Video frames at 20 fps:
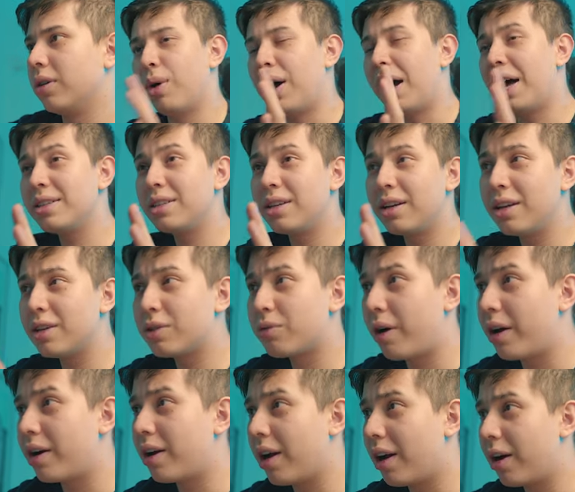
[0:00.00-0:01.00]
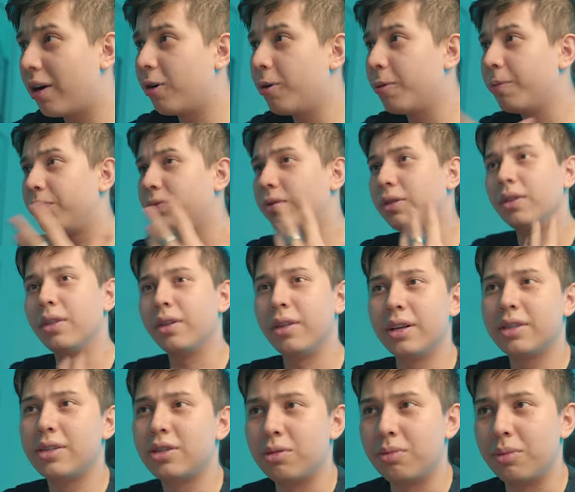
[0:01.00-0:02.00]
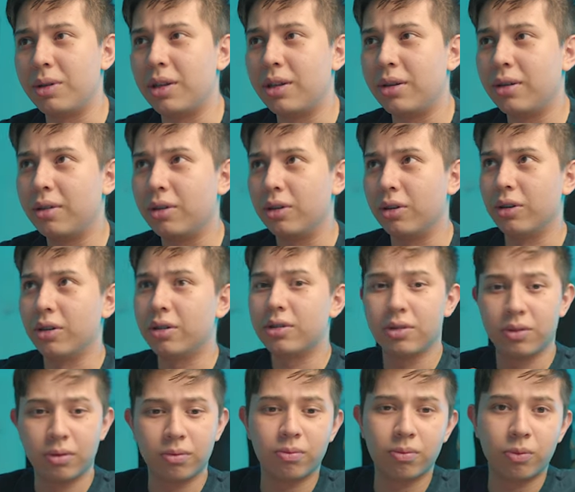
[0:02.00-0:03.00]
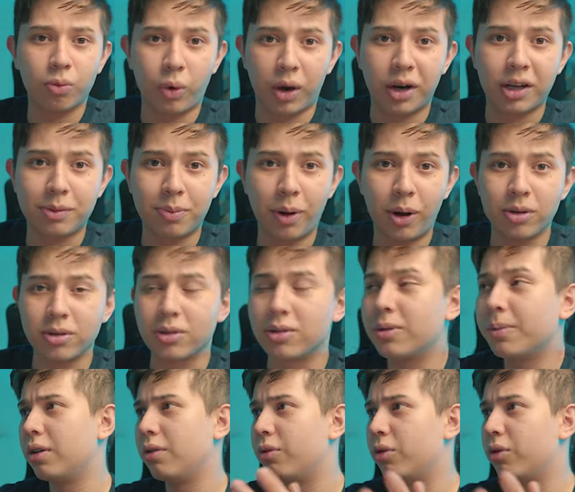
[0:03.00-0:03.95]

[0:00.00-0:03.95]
But as it is right now, this to me looks well exposed.